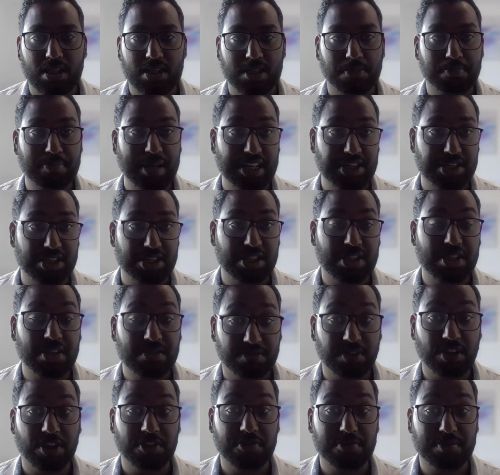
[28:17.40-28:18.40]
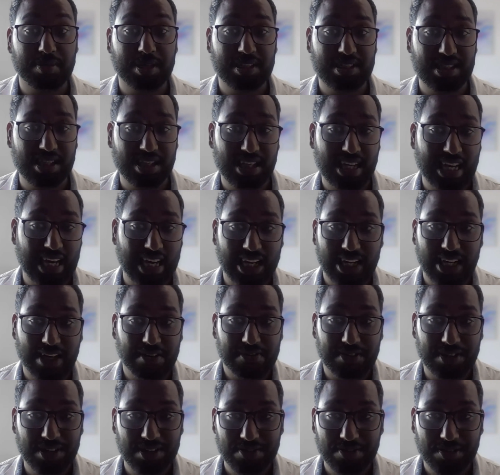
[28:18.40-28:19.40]
patient involvement and
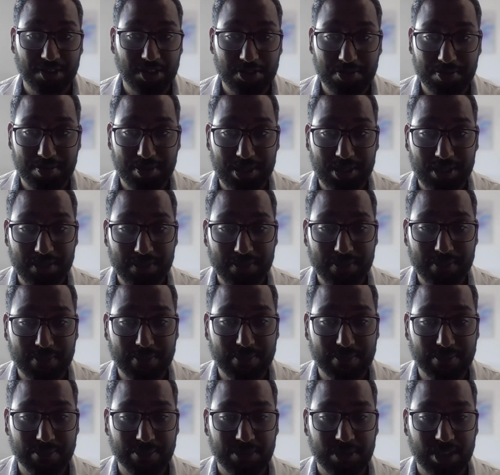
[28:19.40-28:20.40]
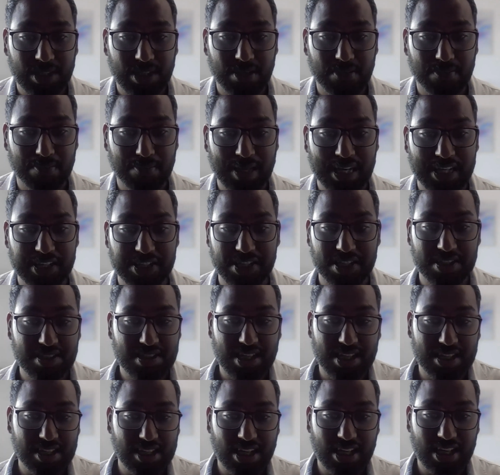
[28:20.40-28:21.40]
caregiver involvement. Patients
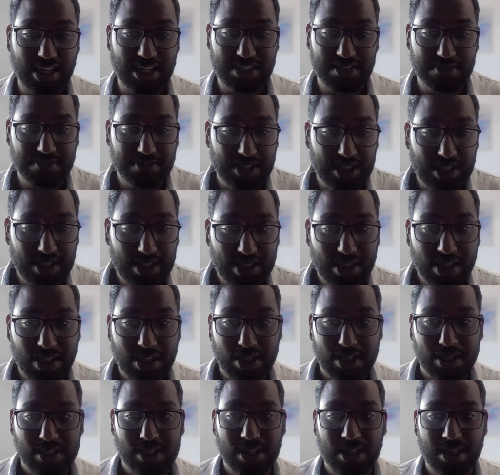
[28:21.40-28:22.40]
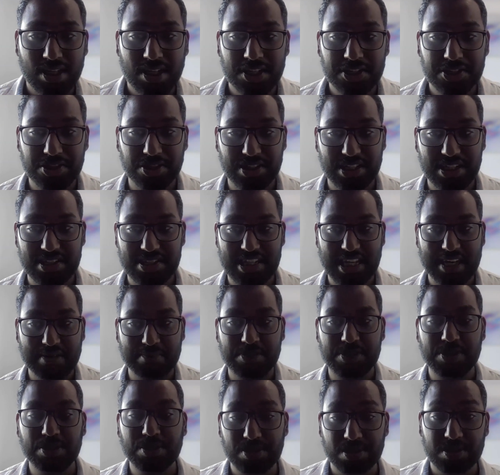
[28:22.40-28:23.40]
are the heart of it. So these same
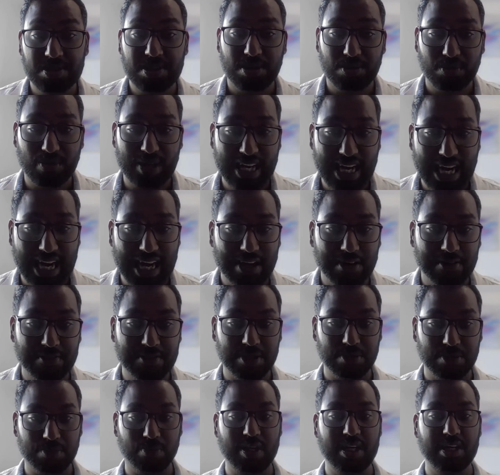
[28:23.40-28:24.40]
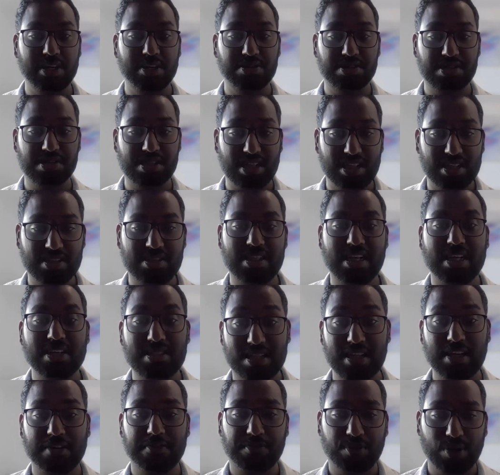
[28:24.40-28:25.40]
tools that we have, that we use to assess
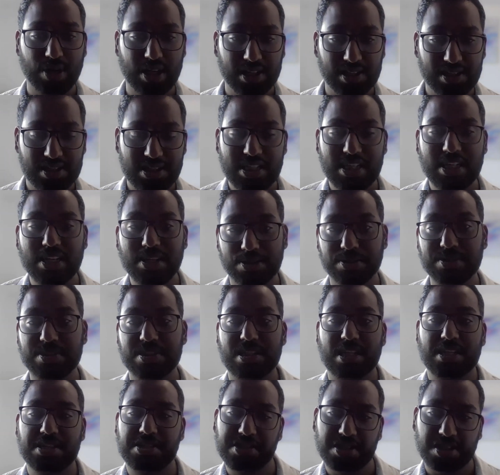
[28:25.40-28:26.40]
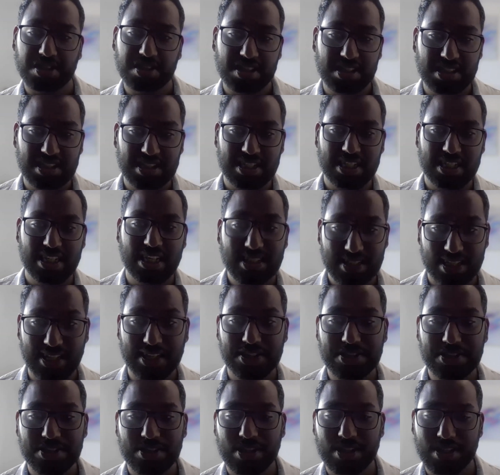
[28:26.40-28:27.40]
their frailty or assess toxicity,
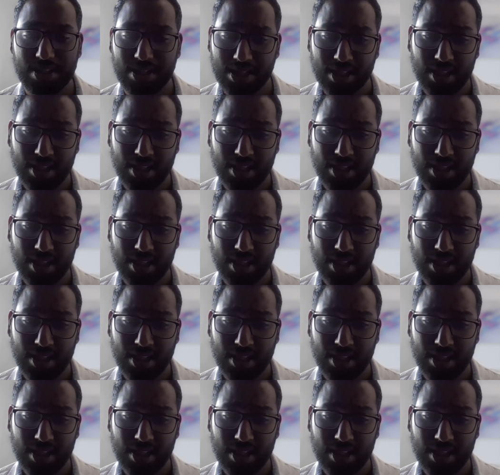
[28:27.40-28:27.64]
etc.,